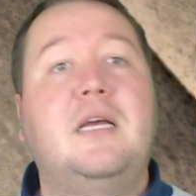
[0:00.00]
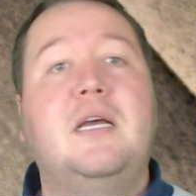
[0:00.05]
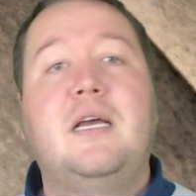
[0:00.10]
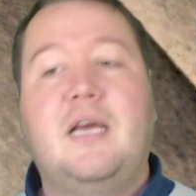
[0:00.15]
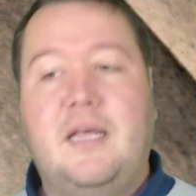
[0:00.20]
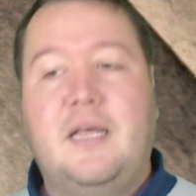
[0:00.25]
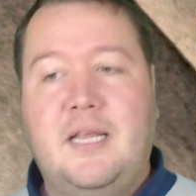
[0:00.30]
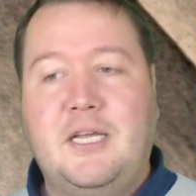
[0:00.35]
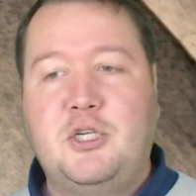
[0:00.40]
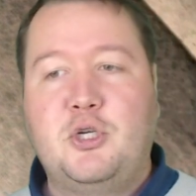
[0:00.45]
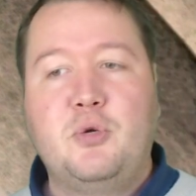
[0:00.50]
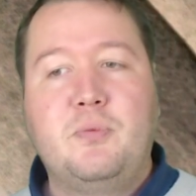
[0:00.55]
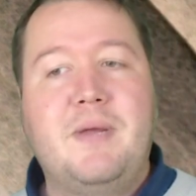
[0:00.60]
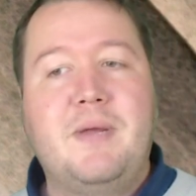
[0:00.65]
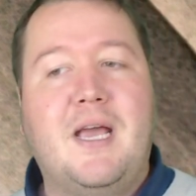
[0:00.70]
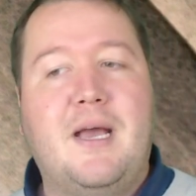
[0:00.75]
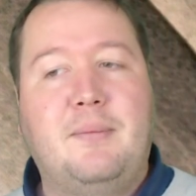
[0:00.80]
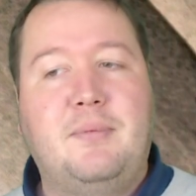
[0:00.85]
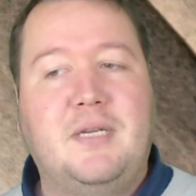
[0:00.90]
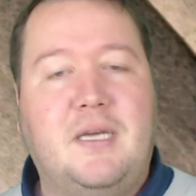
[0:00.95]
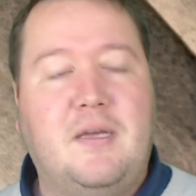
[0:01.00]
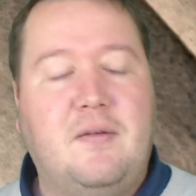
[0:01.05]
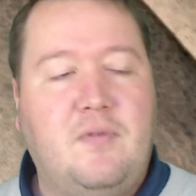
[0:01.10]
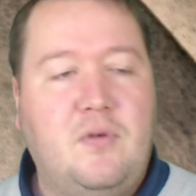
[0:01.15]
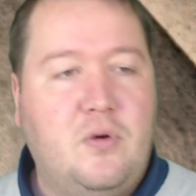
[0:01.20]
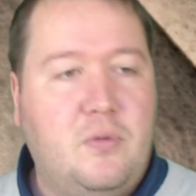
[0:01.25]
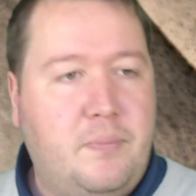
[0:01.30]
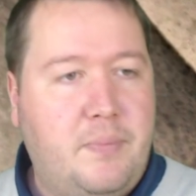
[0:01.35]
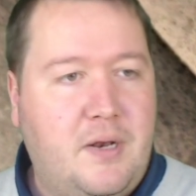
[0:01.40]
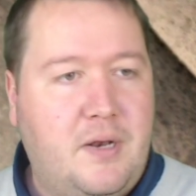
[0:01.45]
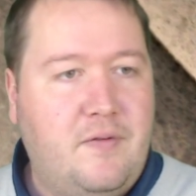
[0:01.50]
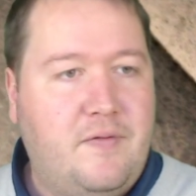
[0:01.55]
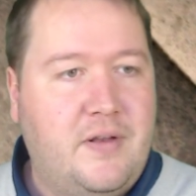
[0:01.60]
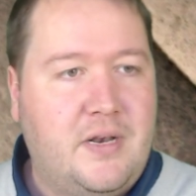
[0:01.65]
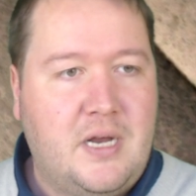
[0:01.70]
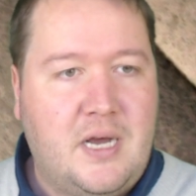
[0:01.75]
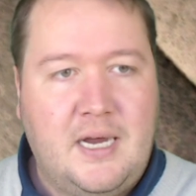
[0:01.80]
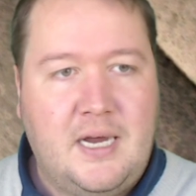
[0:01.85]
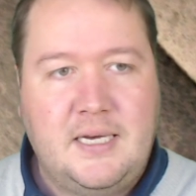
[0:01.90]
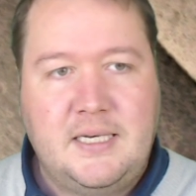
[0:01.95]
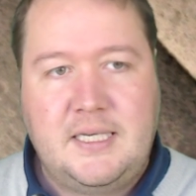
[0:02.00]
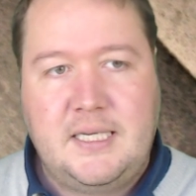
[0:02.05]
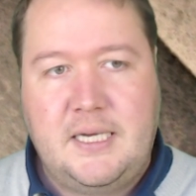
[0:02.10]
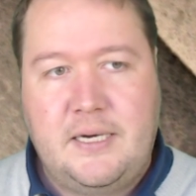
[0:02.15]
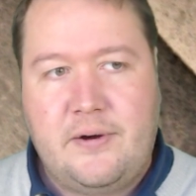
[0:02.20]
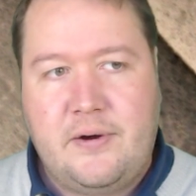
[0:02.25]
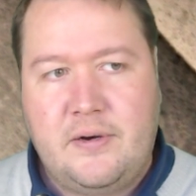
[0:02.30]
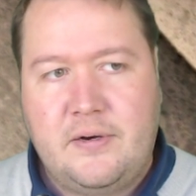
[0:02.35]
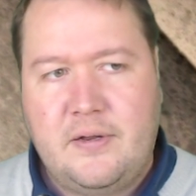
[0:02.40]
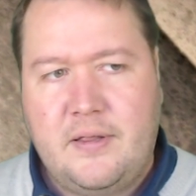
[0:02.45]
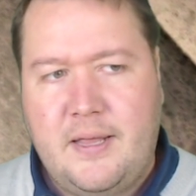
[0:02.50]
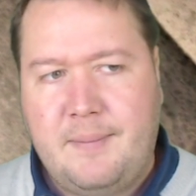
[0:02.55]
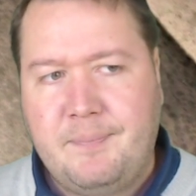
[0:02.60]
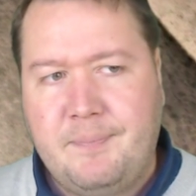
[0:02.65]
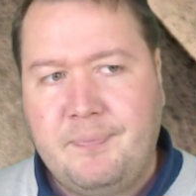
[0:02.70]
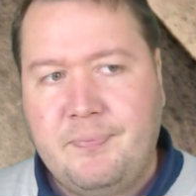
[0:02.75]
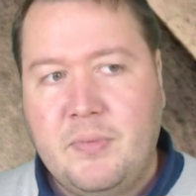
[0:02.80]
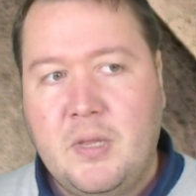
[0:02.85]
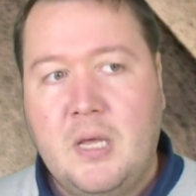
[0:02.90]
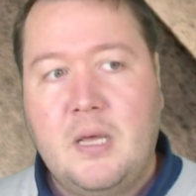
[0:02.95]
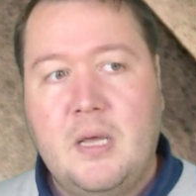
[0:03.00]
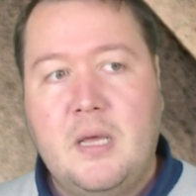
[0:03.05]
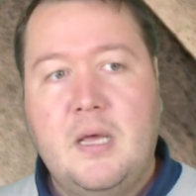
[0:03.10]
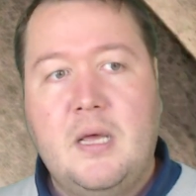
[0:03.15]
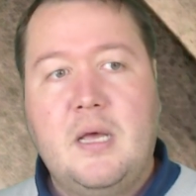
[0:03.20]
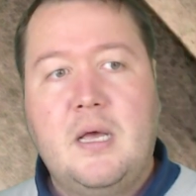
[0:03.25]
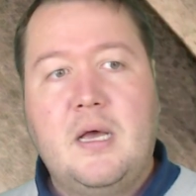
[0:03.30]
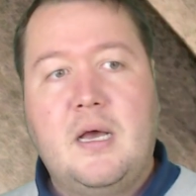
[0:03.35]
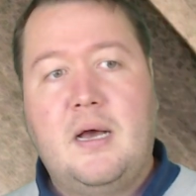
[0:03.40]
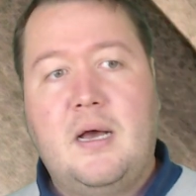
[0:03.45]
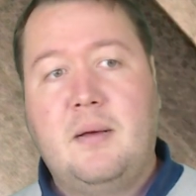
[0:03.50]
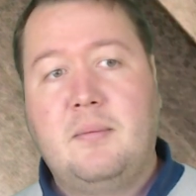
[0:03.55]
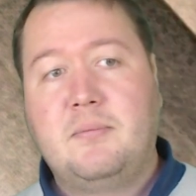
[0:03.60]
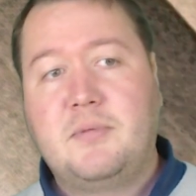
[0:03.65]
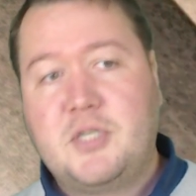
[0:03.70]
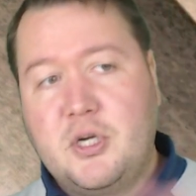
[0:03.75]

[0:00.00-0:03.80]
And they should be able to give you a bit of an idea onto that.